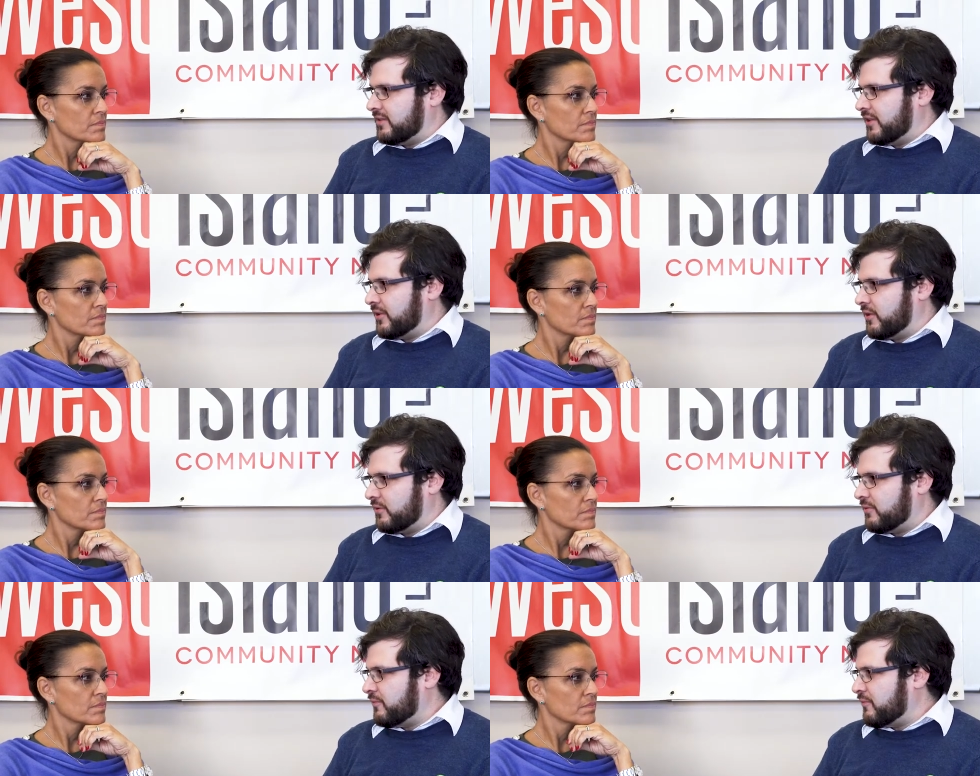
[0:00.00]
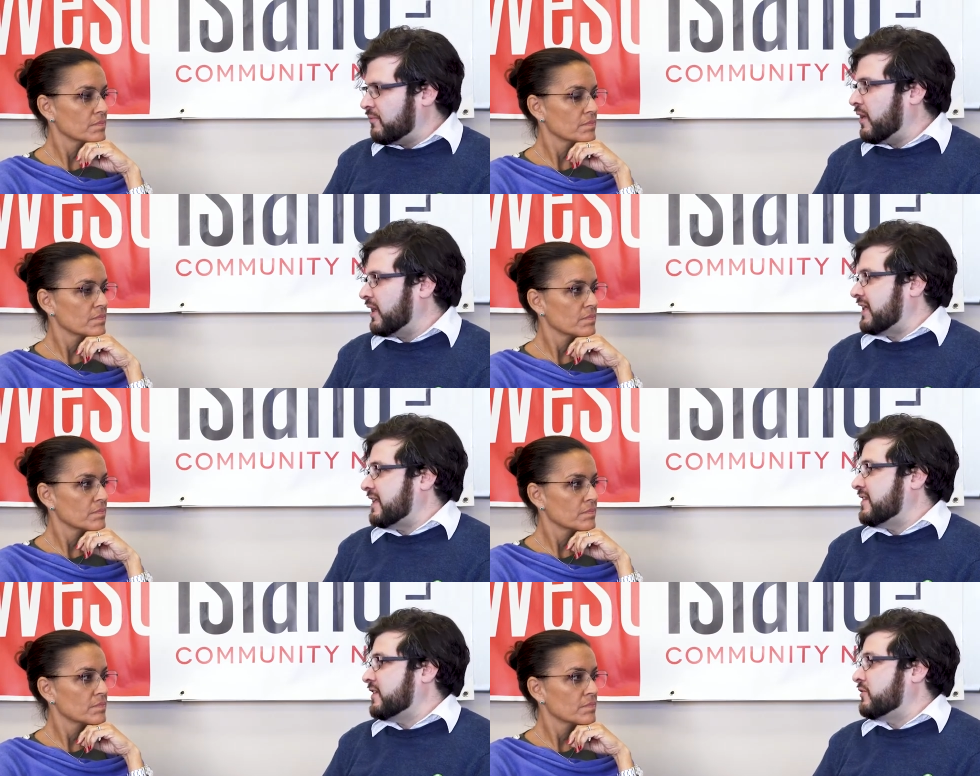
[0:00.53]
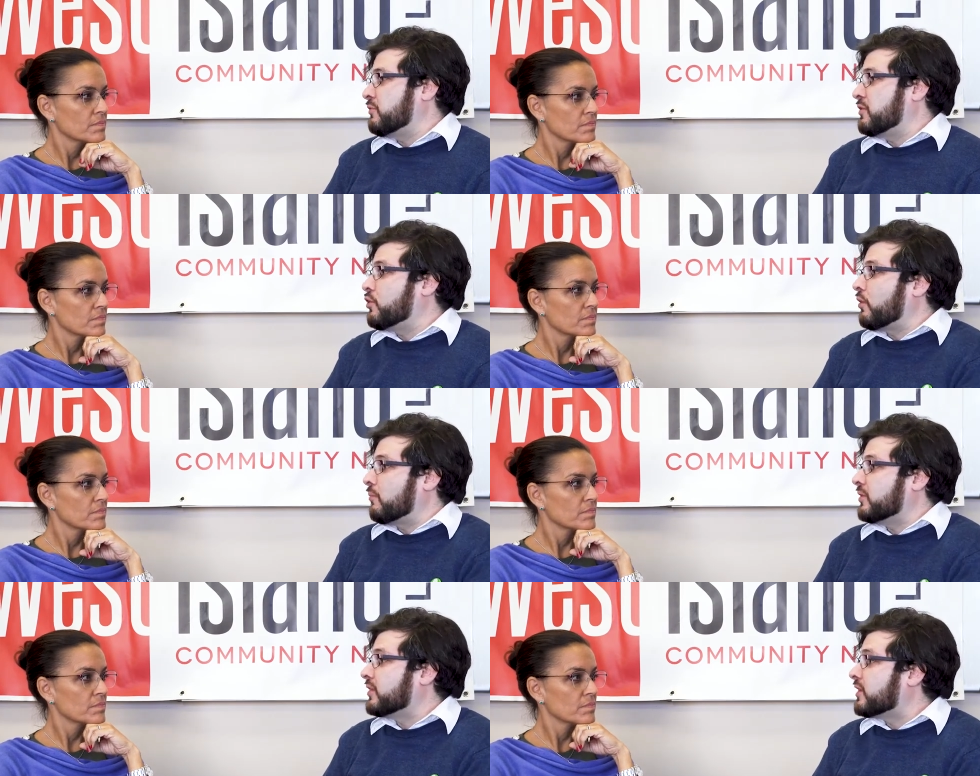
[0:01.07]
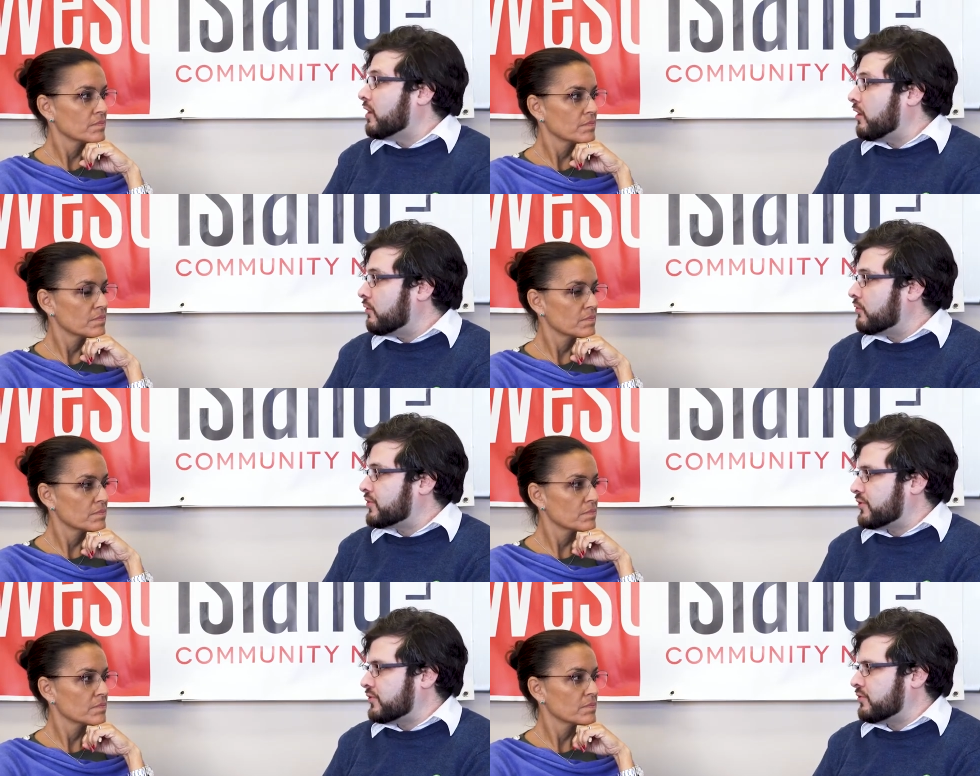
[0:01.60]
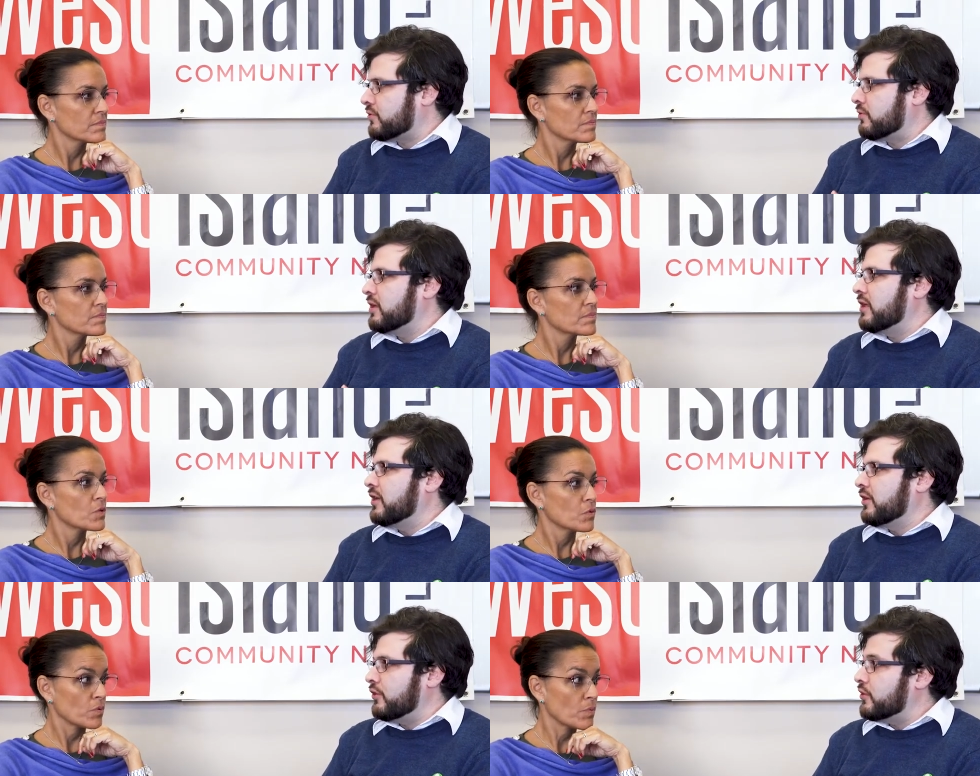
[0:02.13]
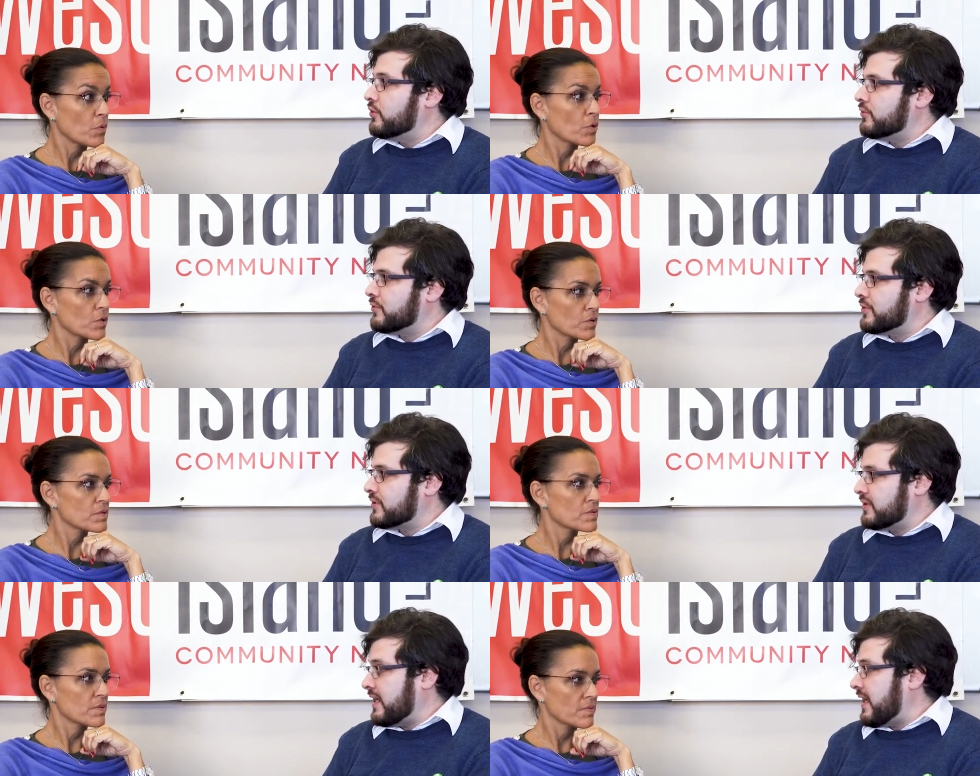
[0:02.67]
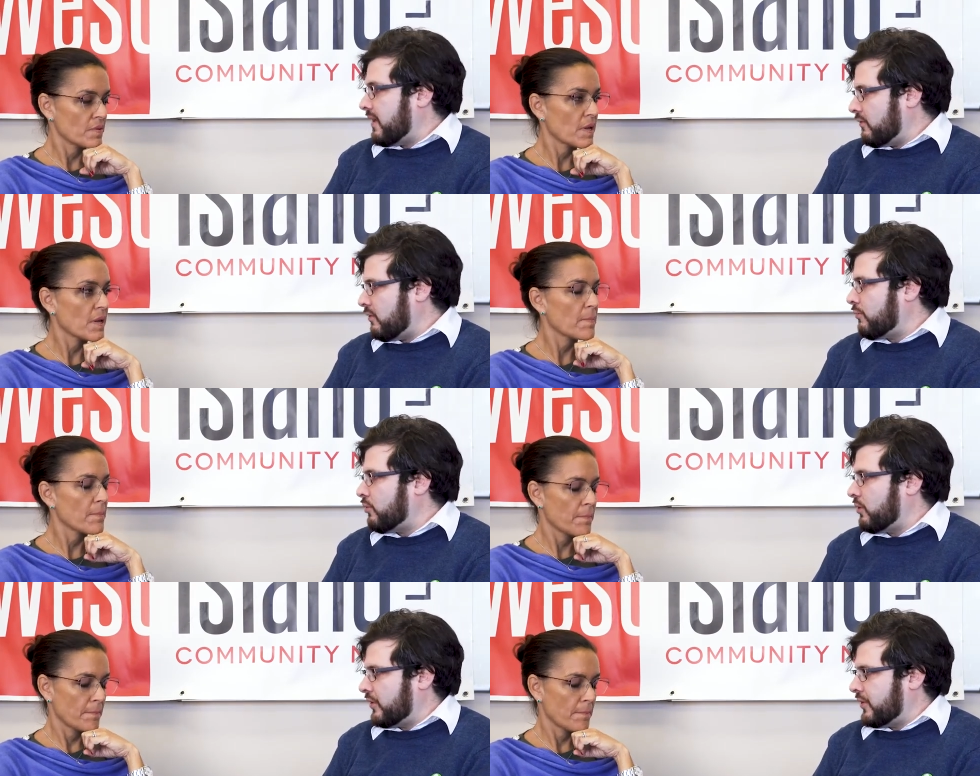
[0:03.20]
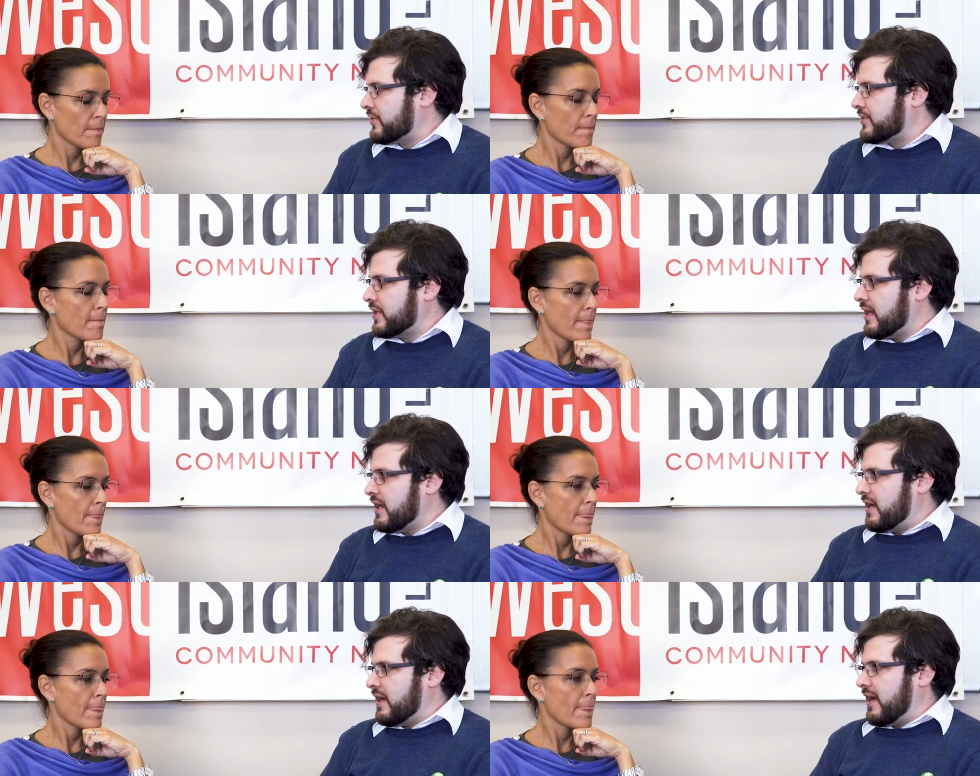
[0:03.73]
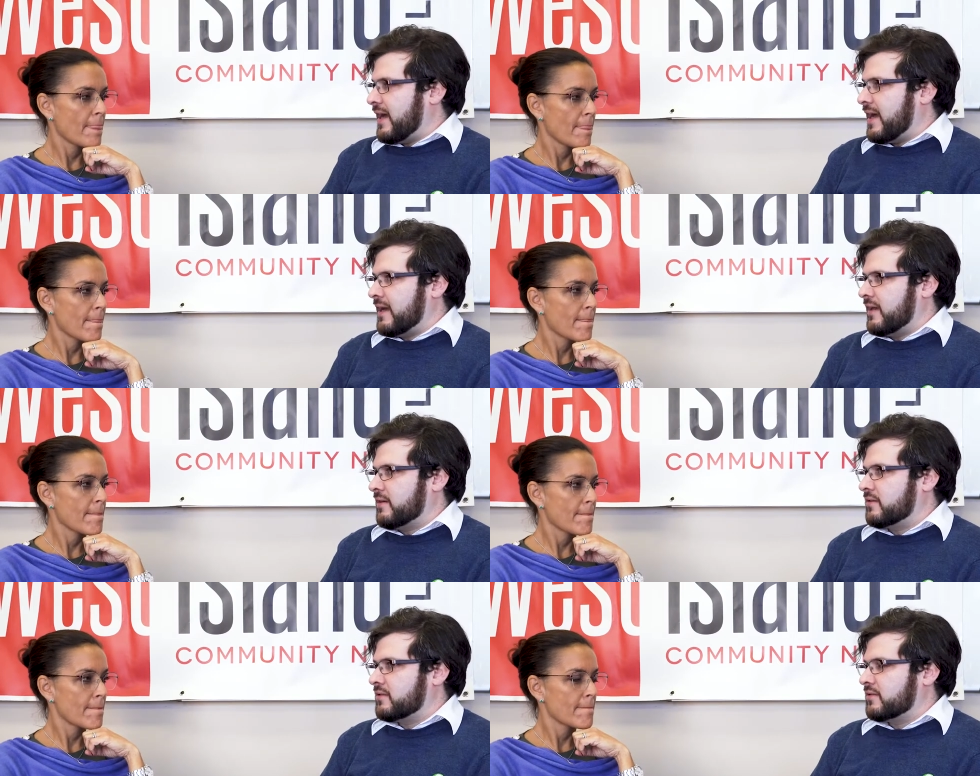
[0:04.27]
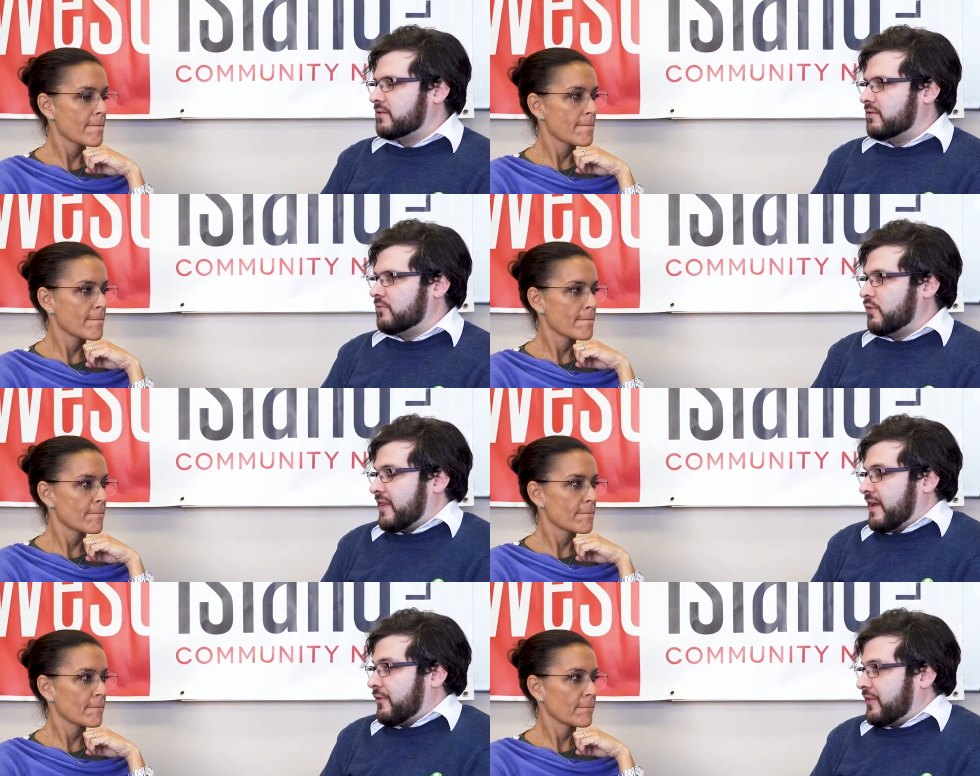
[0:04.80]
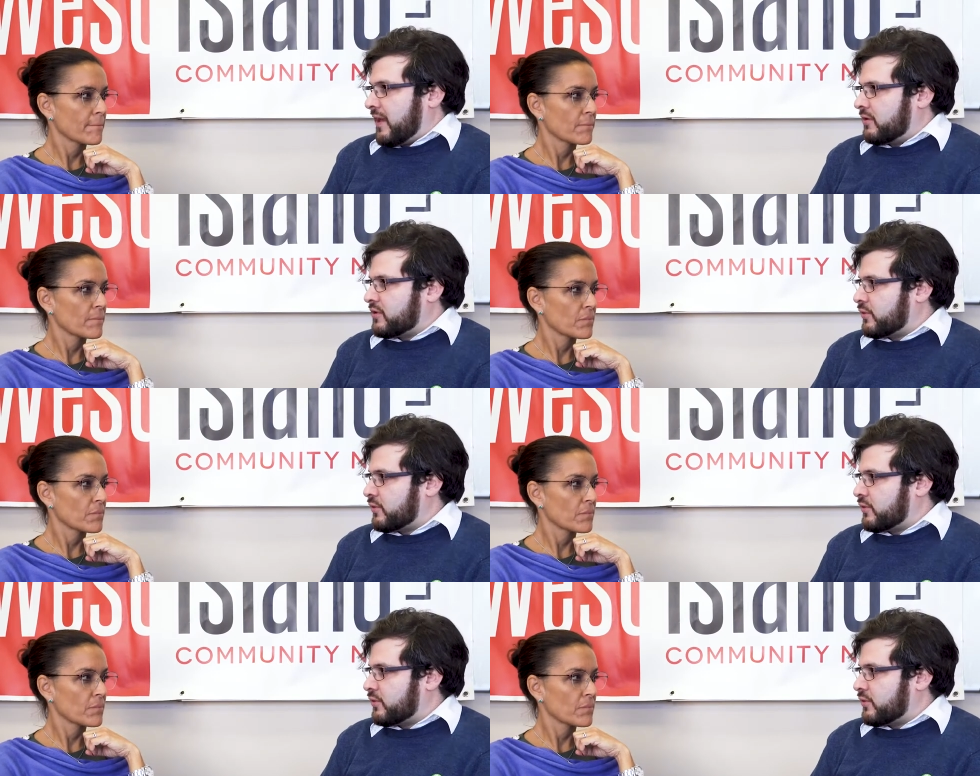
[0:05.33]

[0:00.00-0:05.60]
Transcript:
Speaker 1: you know money that would normally go to reporters. news, yeah, and yeah. reporters and without that